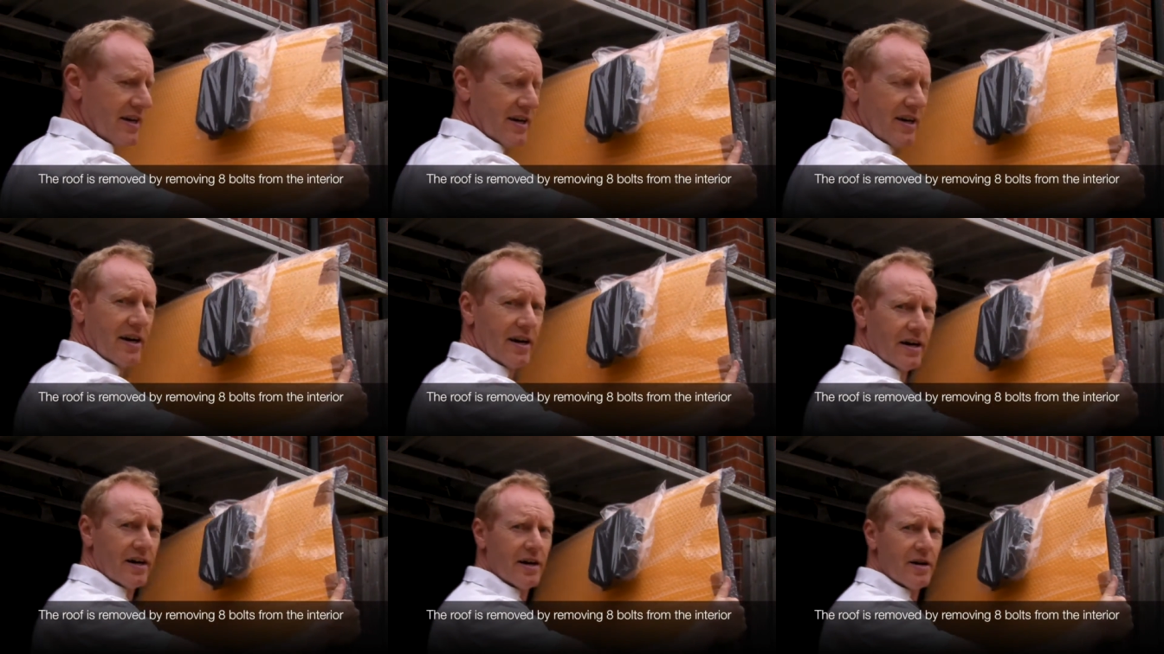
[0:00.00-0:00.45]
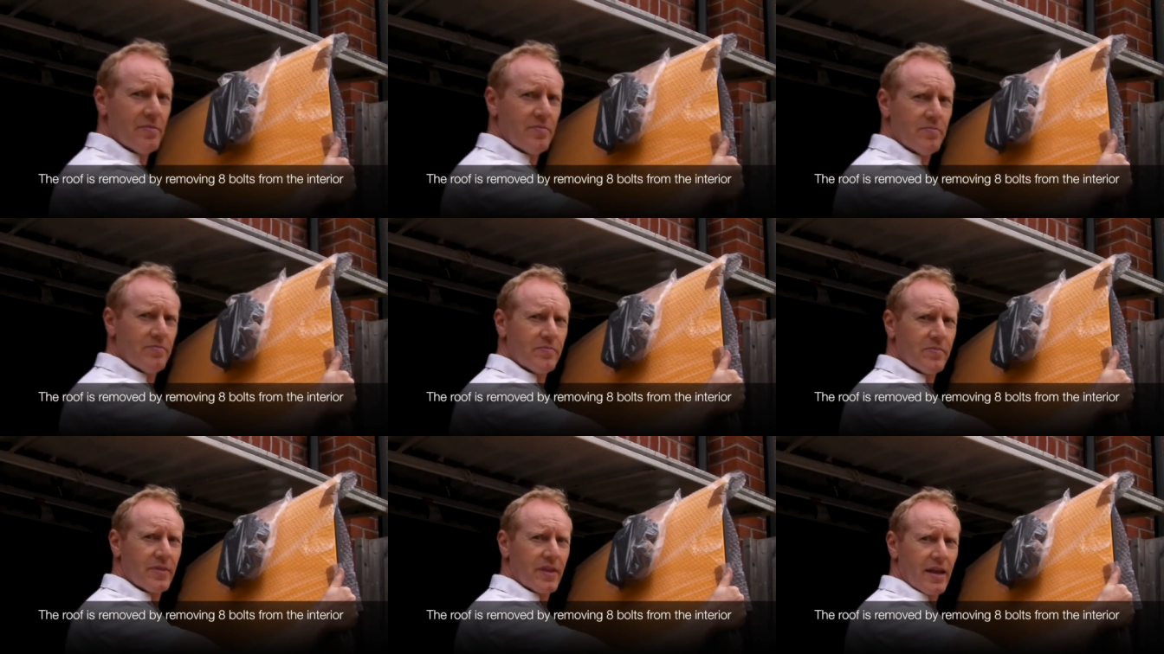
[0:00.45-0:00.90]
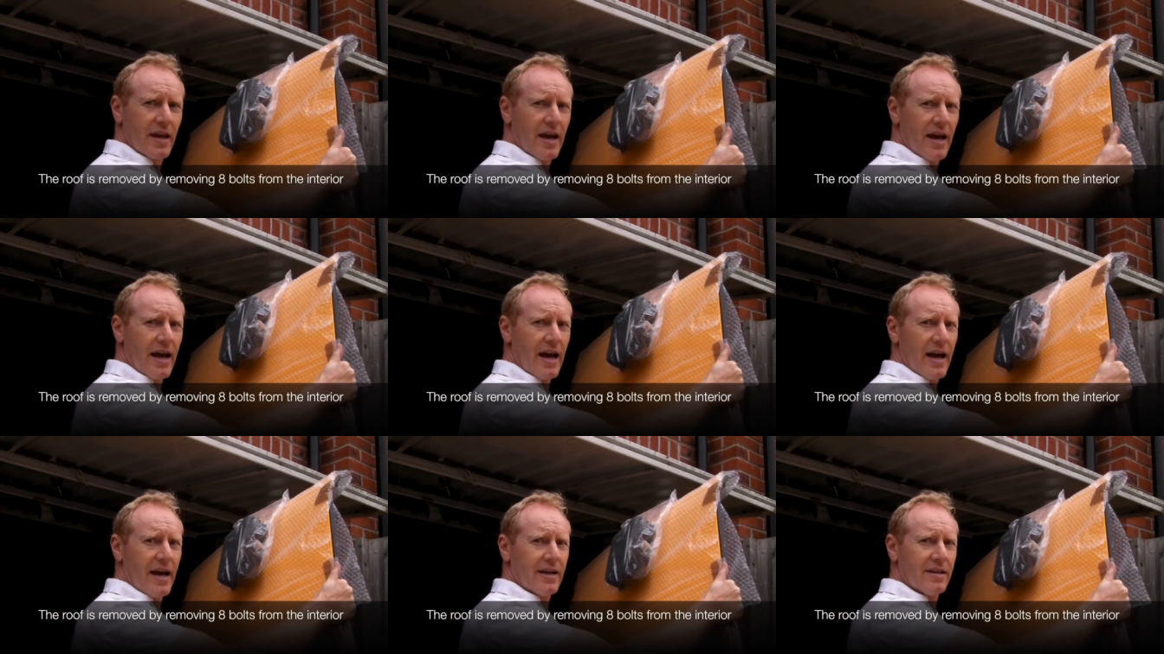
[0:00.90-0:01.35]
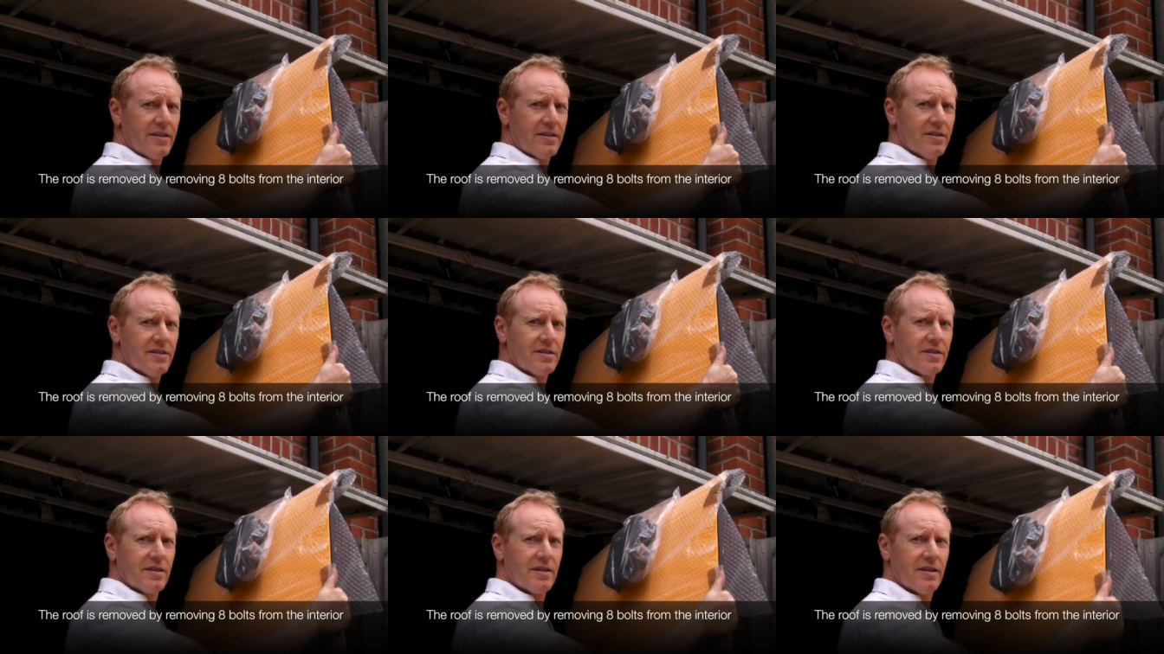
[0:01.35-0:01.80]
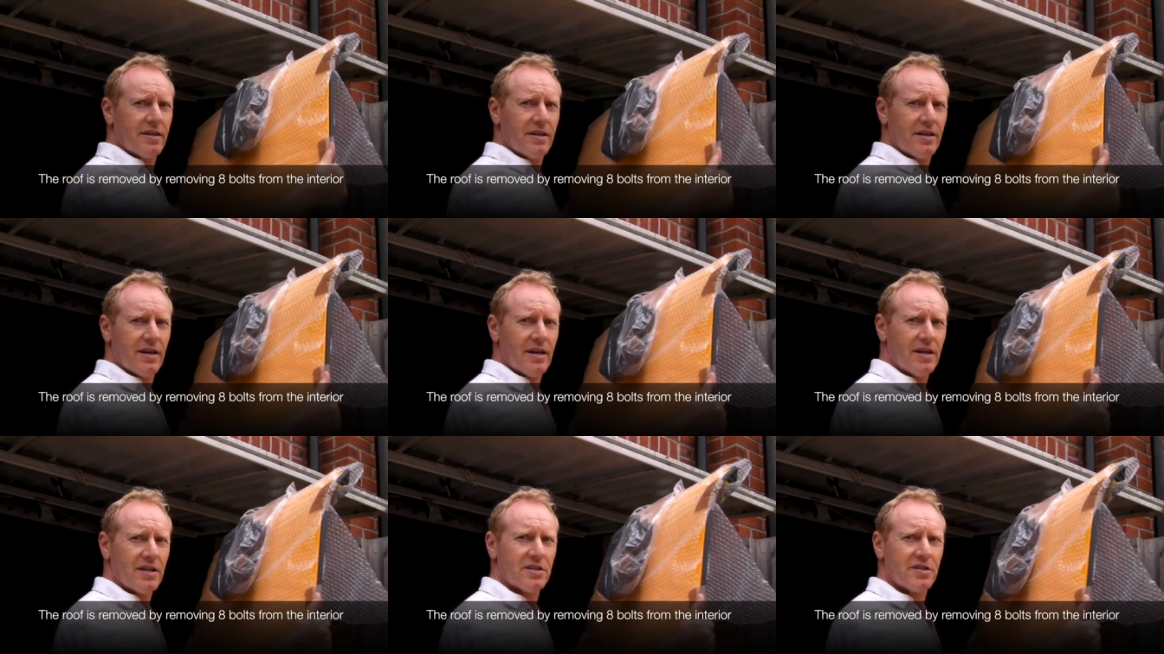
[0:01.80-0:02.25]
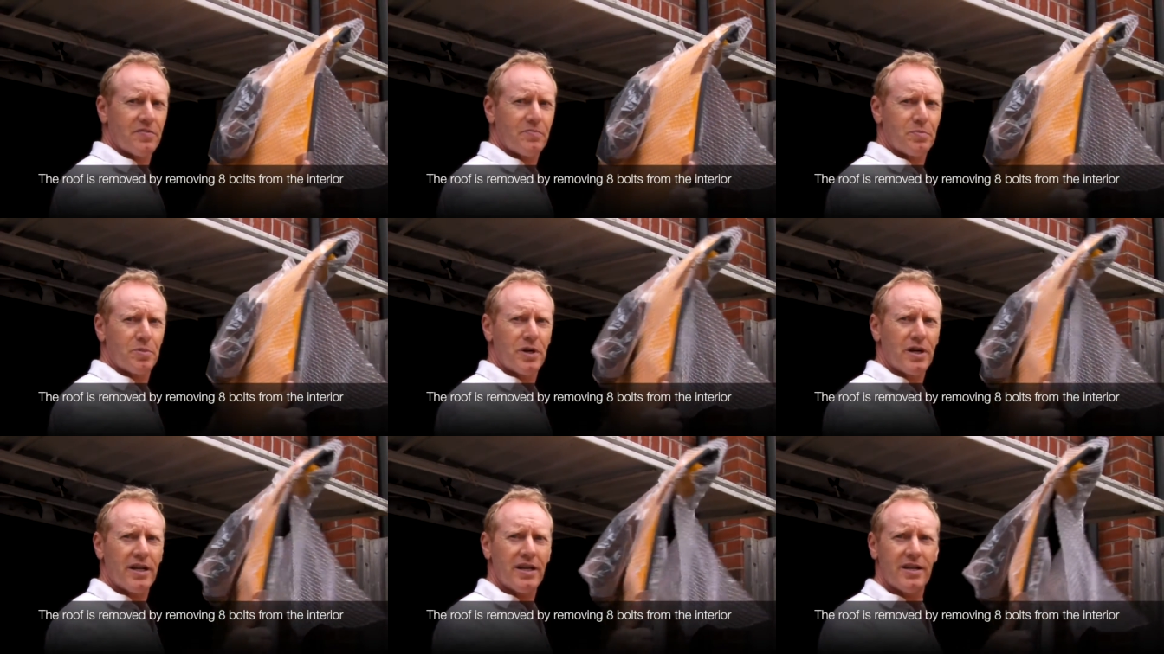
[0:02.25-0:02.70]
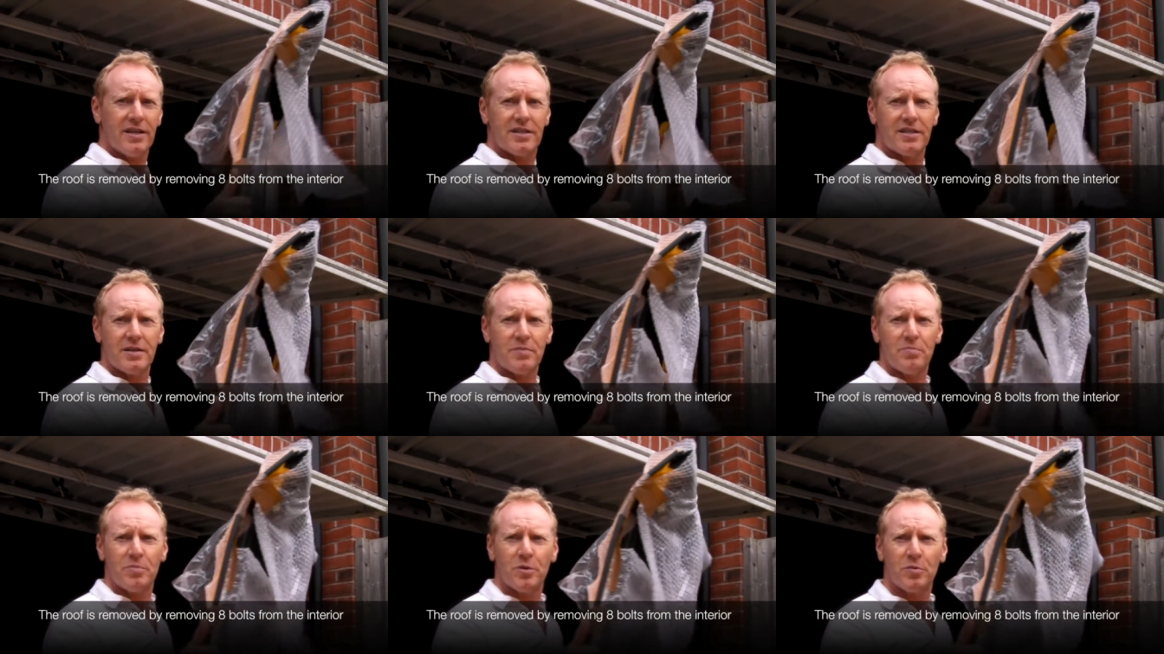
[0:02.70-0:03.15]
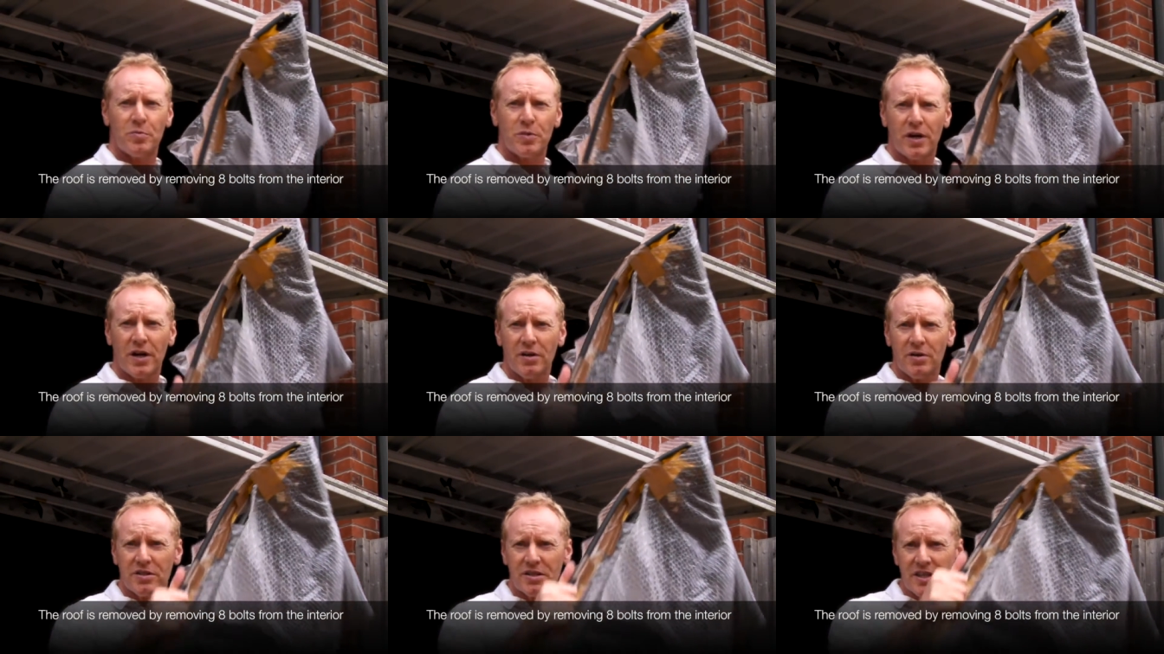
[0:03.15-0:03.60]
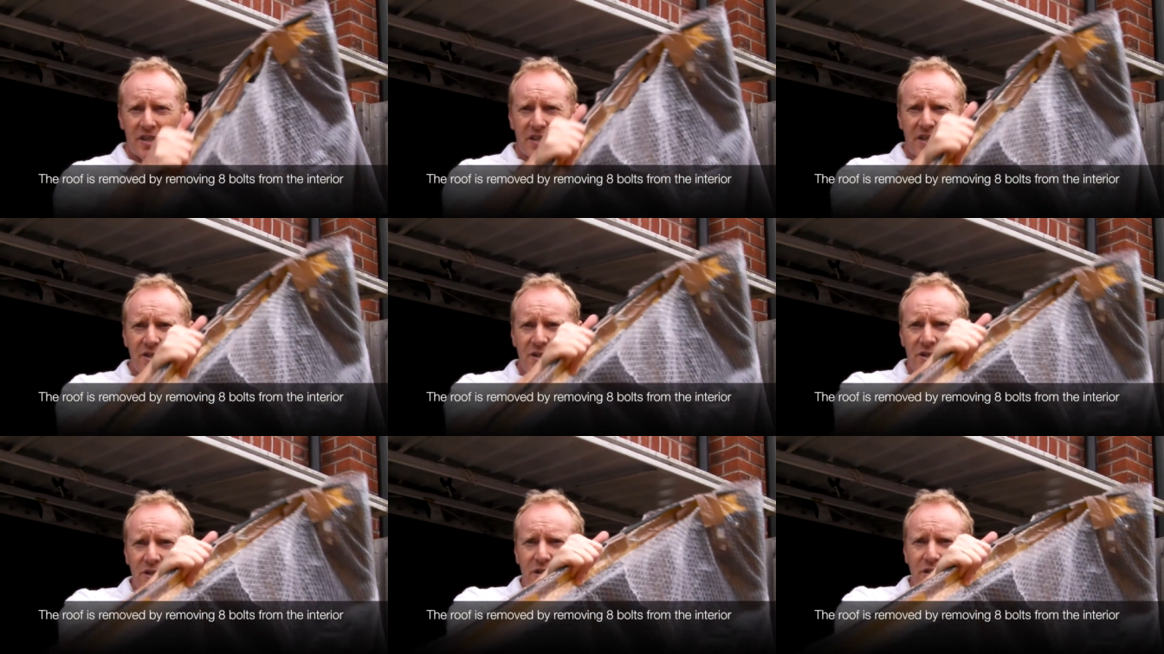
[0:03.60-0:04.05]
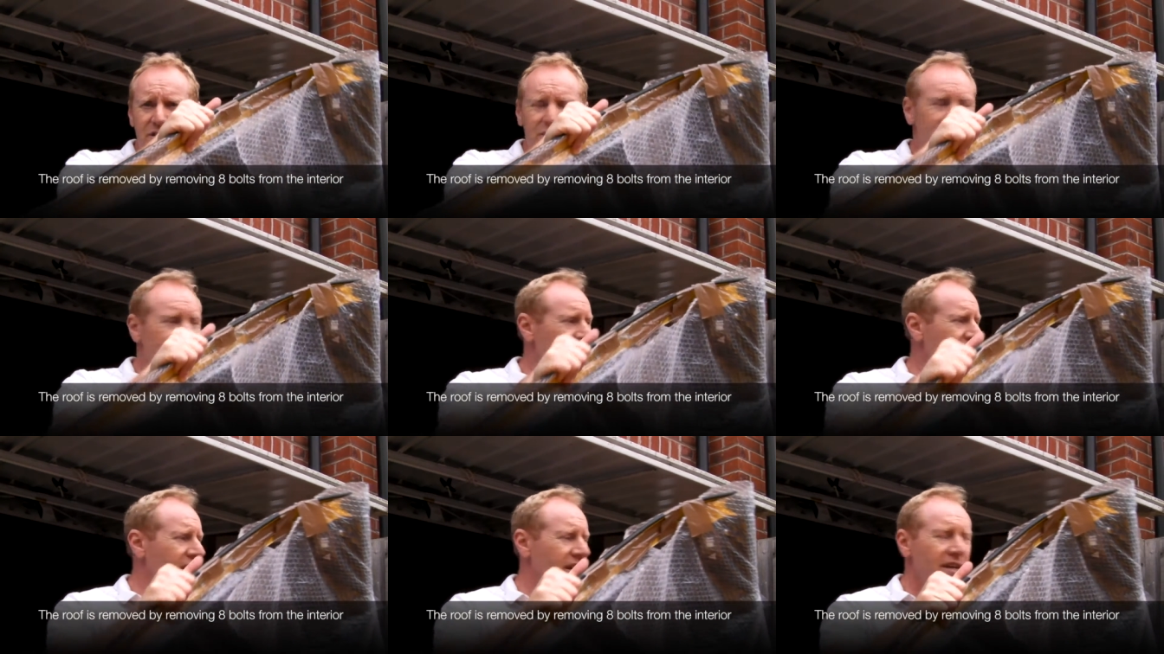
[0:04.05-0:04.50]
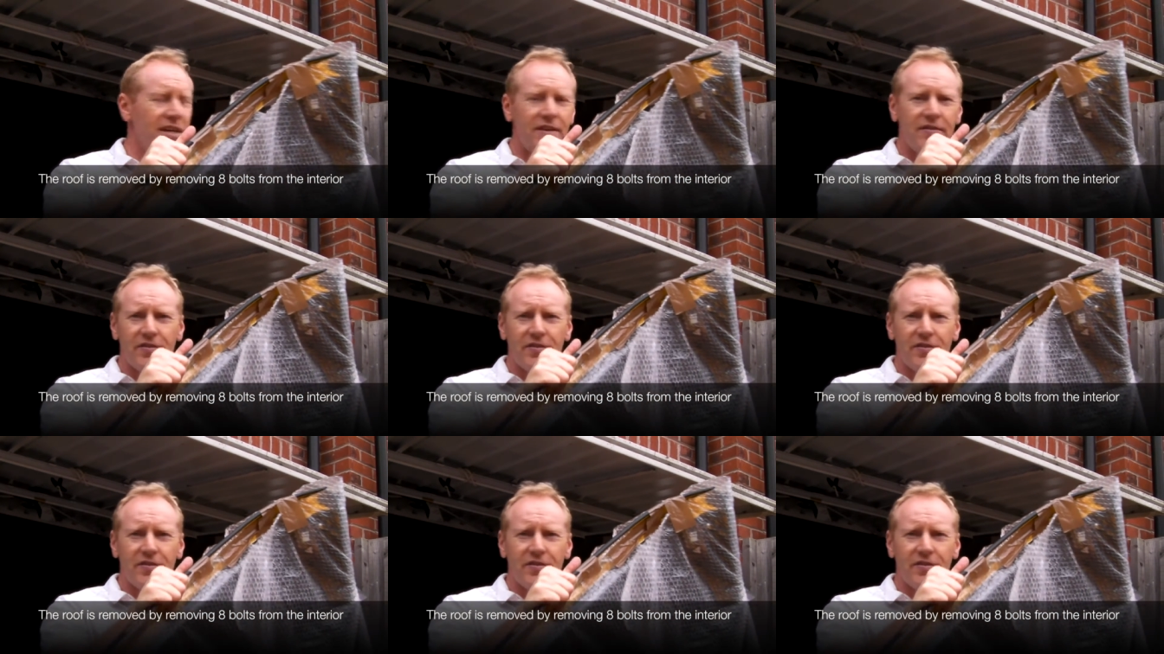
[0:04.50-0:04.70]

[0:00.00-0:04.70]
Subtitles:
And it's a pretty simple process, as you can see.